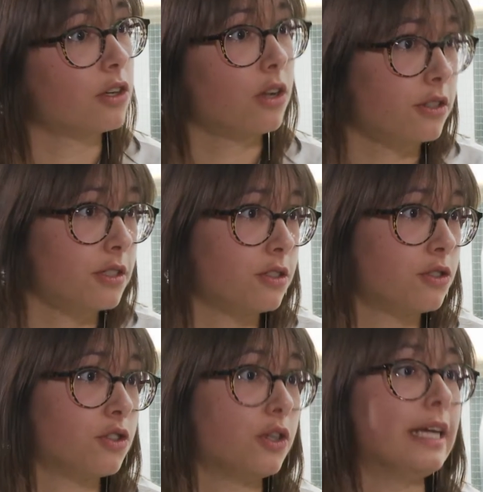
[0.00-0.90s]
the closest
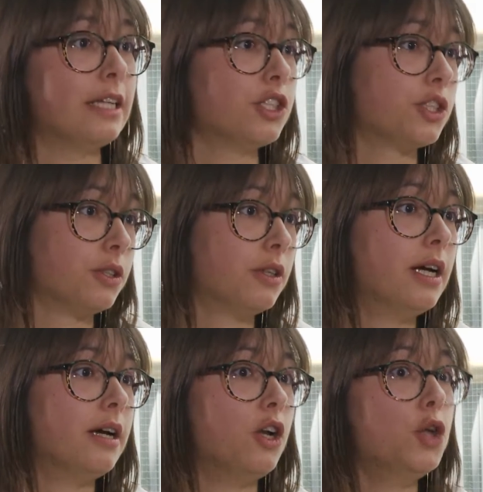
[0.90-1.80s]
to the initial
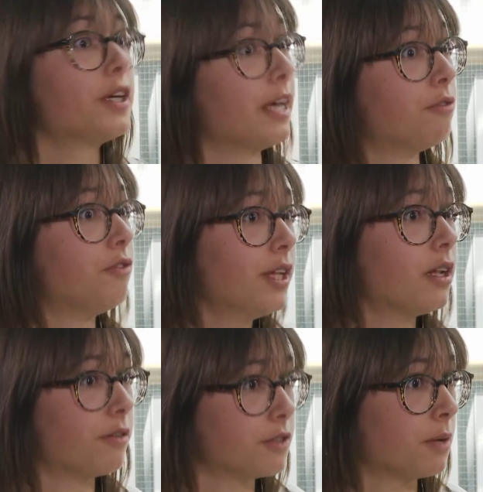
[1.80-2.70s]
look and feel
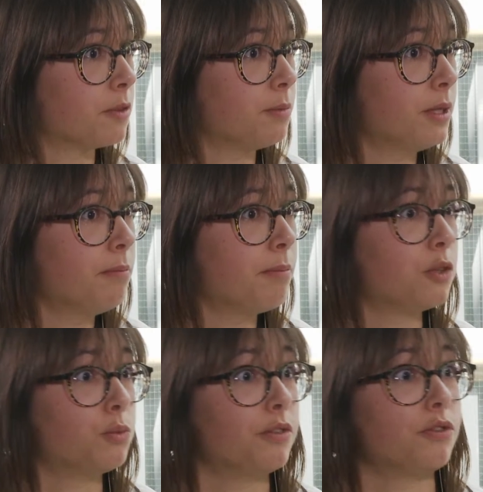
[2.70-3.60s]
of Centerbeam,
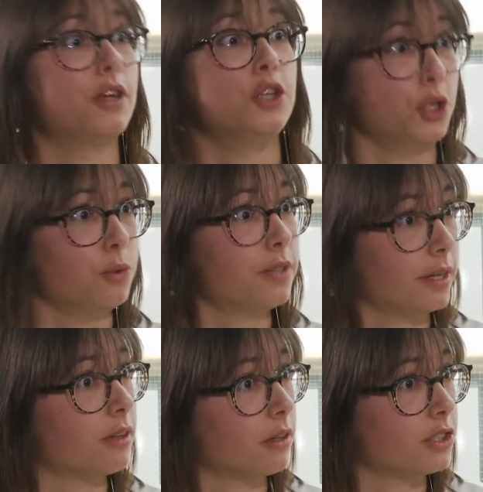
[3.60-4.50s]
but with new
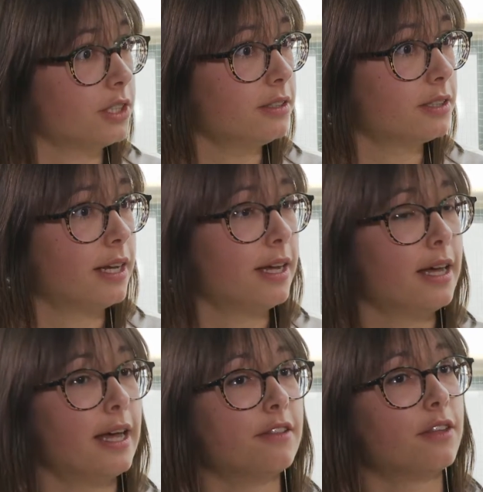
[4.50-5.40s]
technologies.
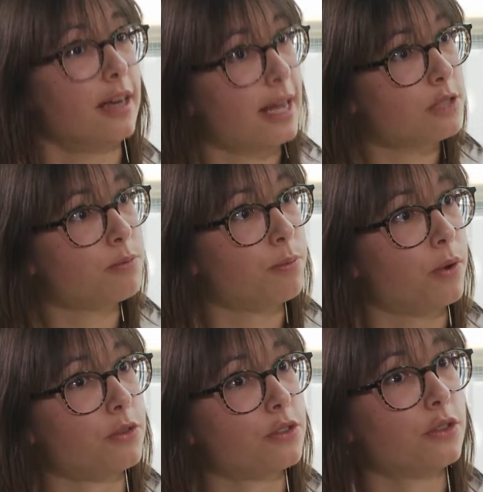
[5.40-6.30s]
And the last
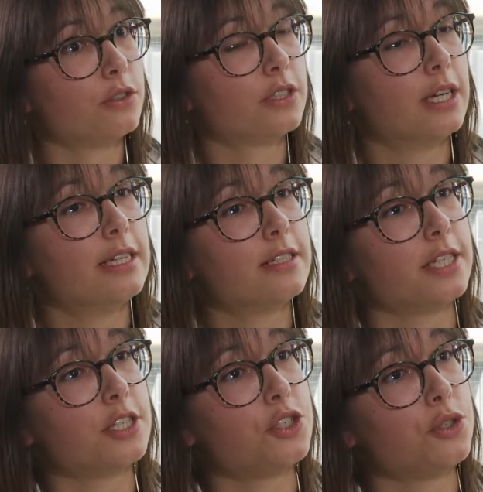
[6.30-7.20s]
proposal
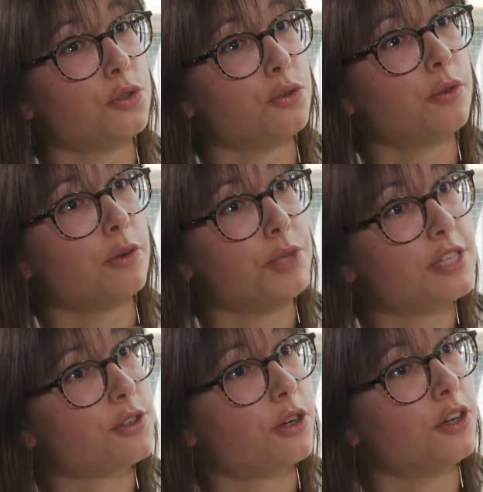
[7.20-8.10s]
seeks to
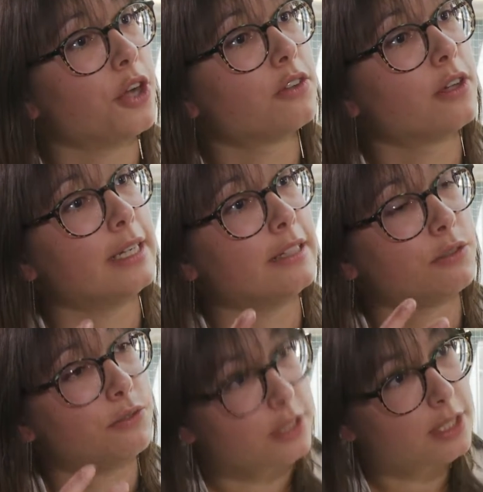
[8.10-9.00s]
restore not only
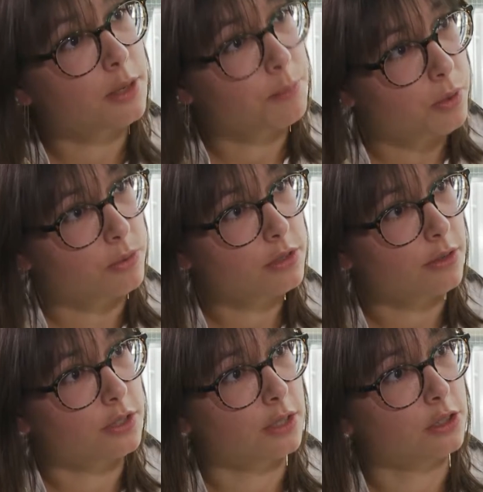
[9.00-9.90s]
the physical bones
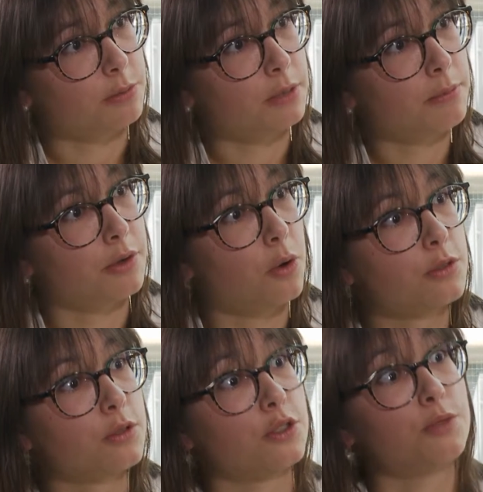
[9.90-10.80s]
of Centerbeam, but
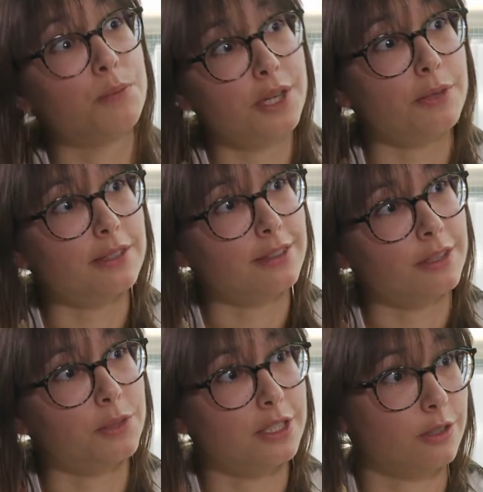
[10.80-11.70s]
also the spirit
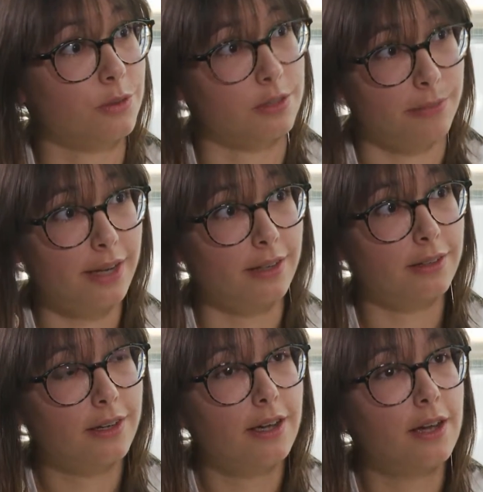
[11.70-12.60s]
in which it was
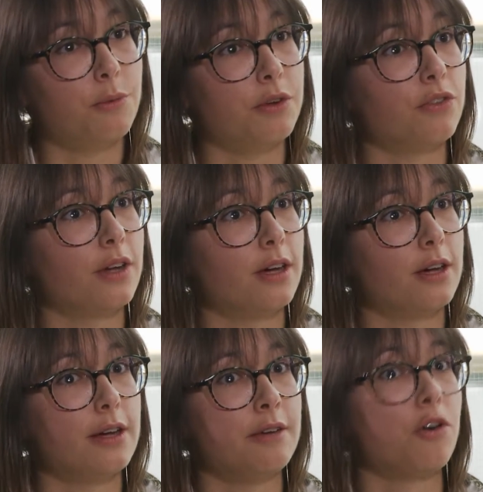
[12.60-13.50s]
made, with
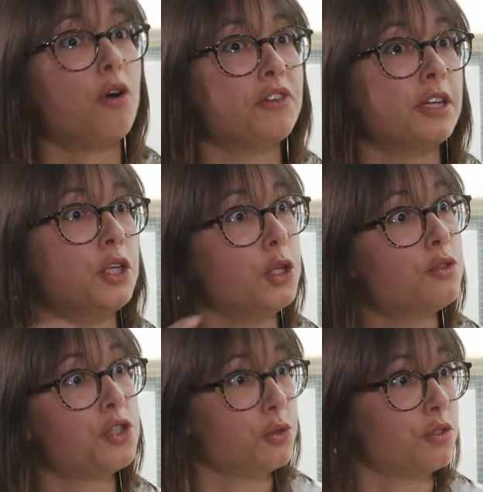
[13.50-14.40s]
uh, involving new
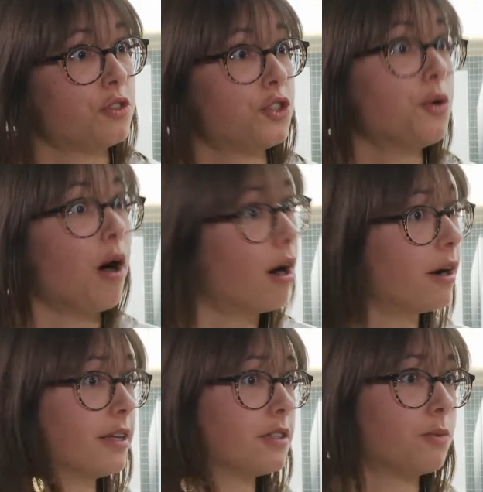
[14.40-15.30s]
students, new
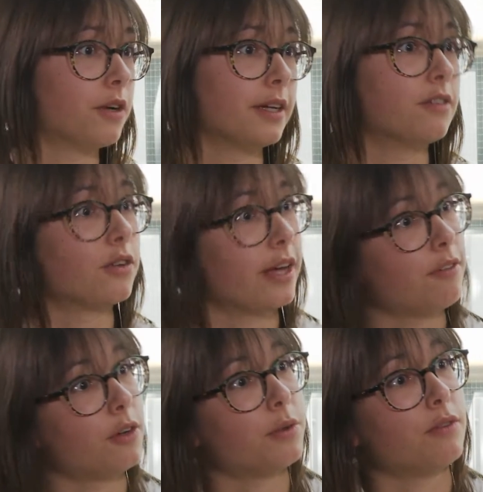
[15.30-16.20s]
artists working
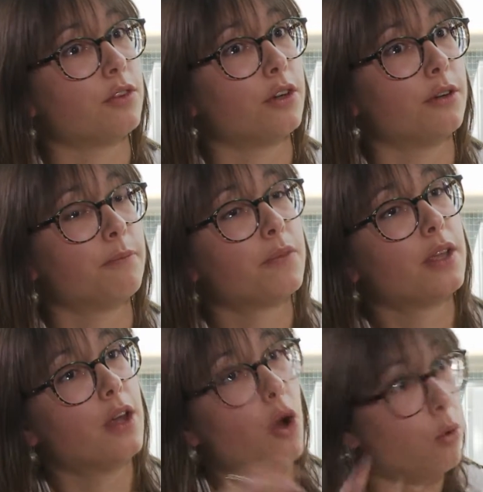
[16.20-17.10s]
together with the
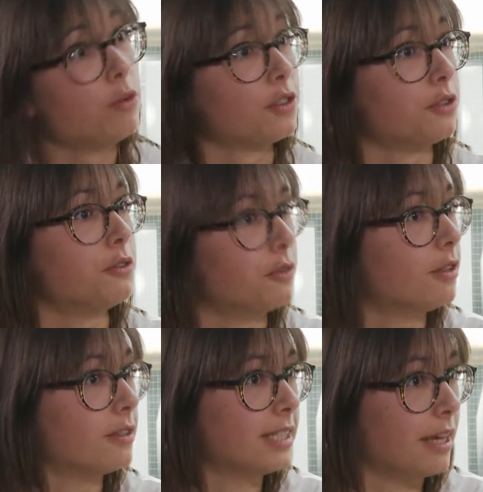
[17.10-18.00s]
older
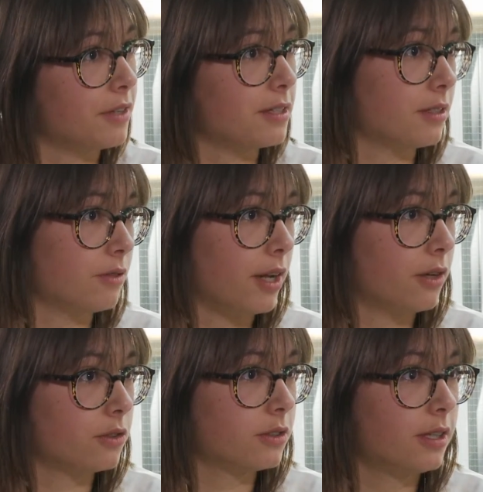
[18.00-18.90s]
uh, CAVS
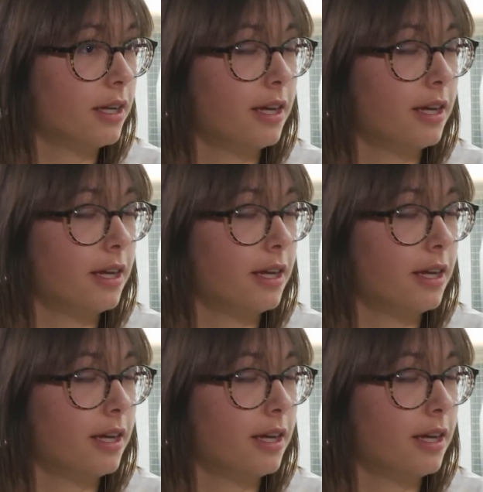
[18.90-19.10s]
fellows.